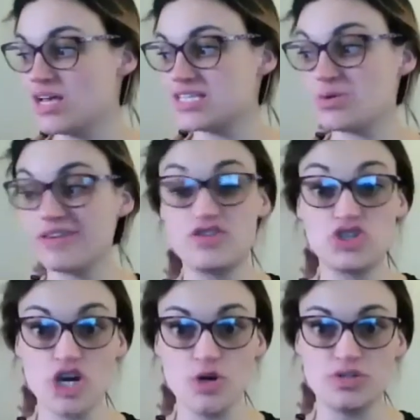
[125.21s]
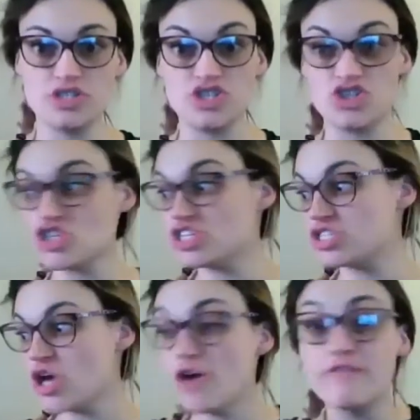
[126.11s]
So I've chosen
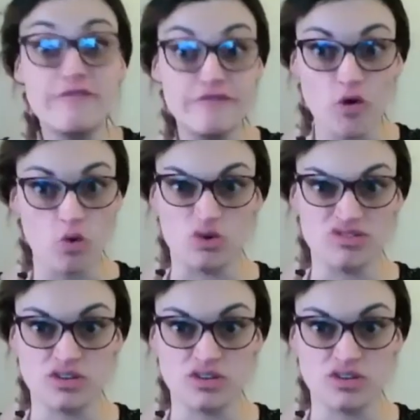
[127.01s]
just four